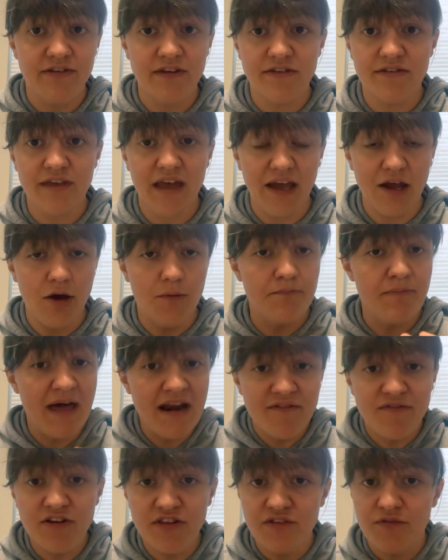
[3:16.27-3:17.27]
It's a
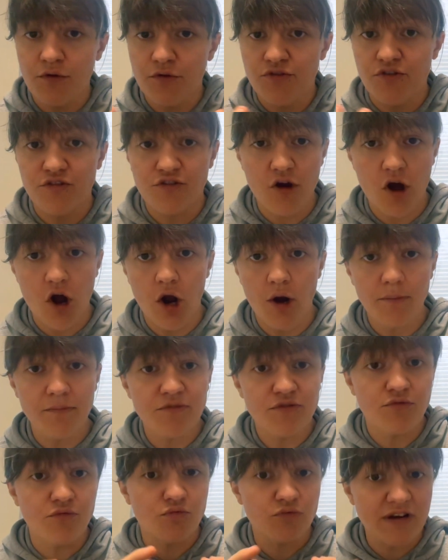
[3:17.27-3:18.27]
benefits versus
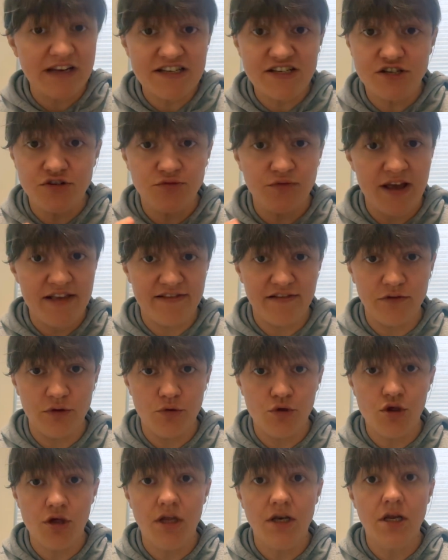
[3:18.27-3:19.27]
harms written
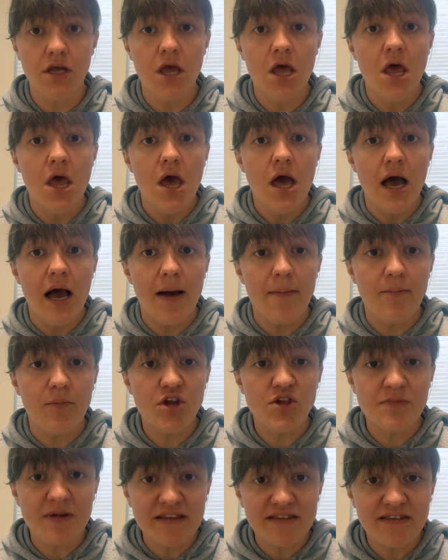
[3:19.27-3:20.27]
resolution, um,
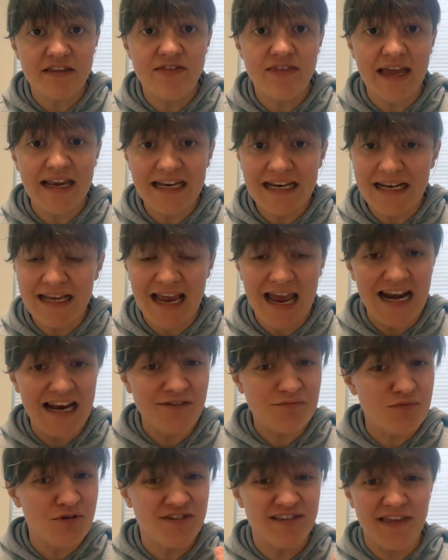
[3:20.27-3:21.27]
which means that they need to kind
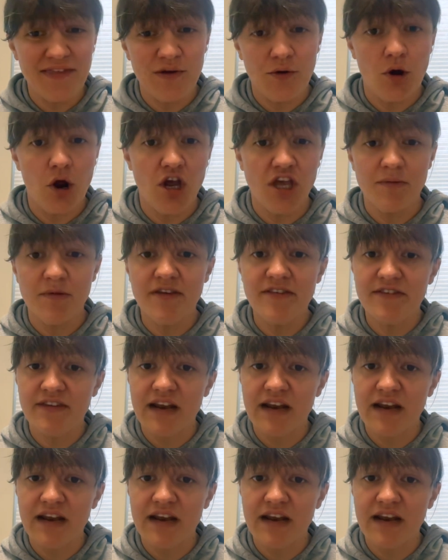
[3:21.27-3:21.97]
of present their arguments.